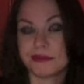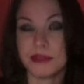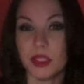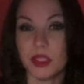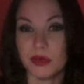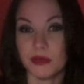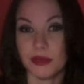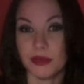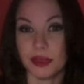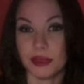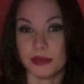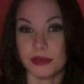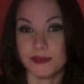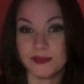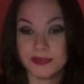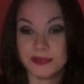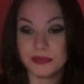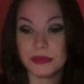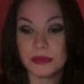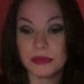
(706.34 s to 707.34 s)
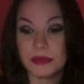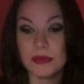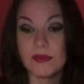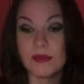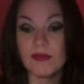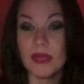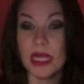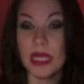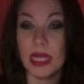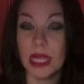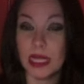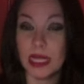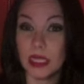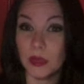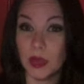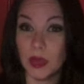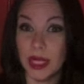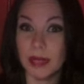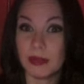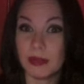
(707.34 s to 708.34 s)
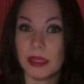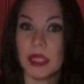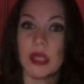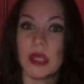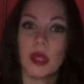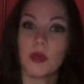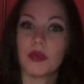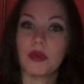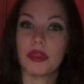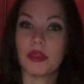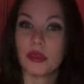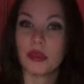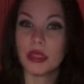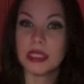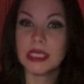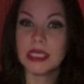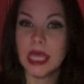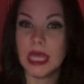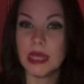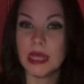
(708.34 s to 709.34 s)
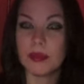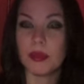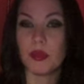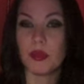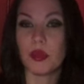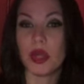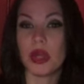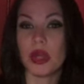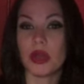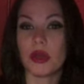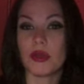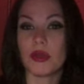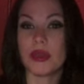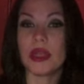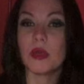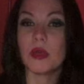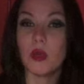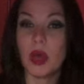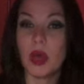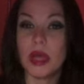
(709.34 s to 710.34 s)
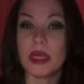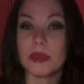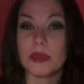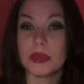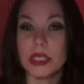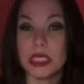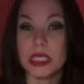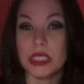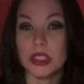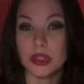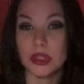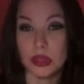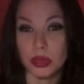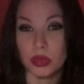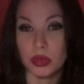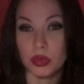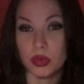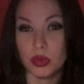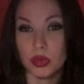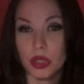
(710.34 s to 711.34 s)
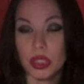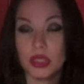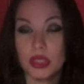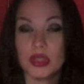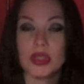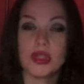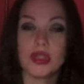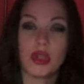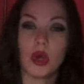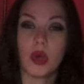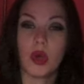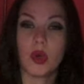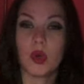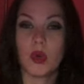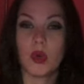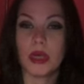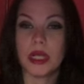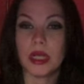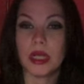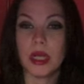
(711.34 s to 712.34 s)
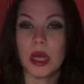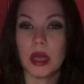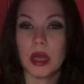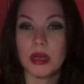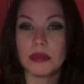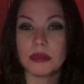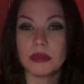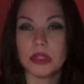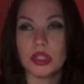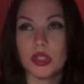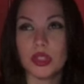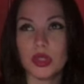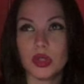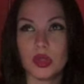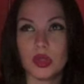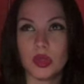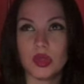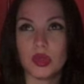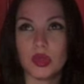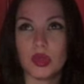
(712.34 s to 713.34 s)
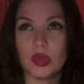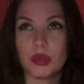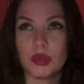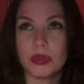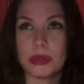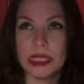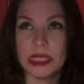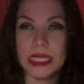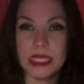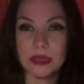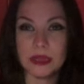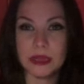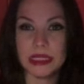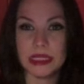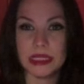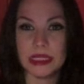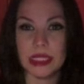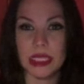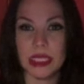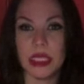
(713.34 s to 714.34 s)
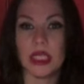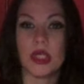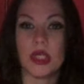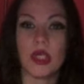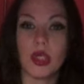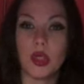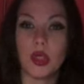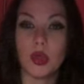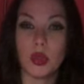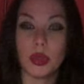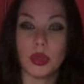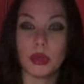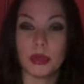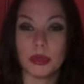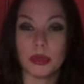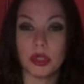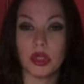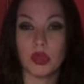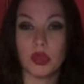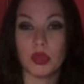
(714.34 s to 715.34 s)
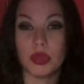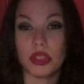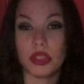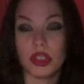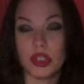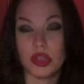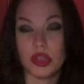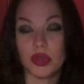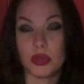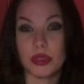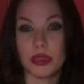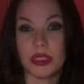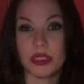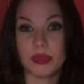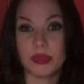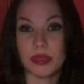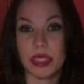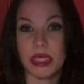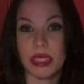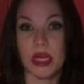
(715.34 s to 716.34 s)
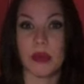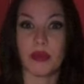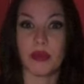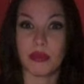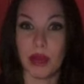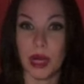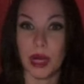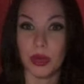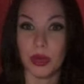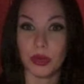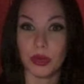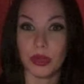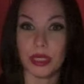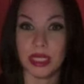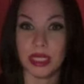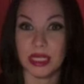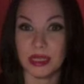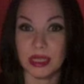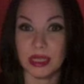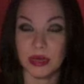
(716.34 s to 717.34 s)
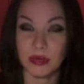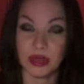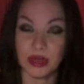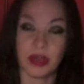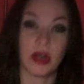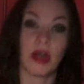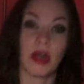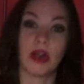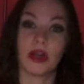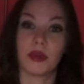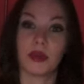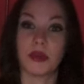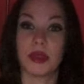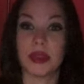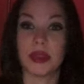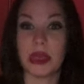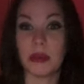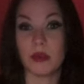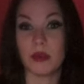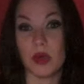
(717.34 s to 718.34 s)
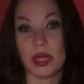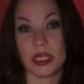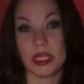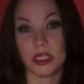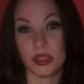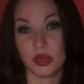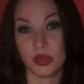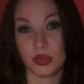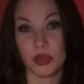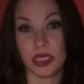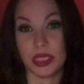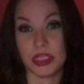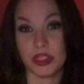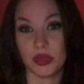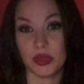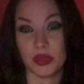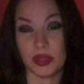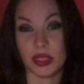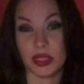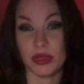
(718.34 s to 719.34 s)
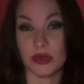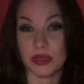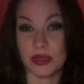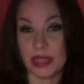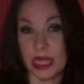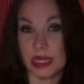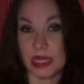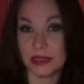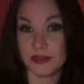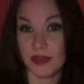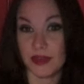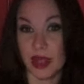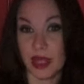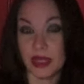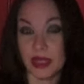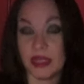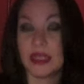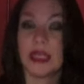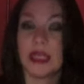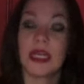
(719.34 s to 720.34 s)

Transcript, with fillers: Go figure. Anyway, but they're the type where they want to please you. So when it comes to intimacy, you would surely be a priority in that regard, with them wanting to make sure that you're satisfied.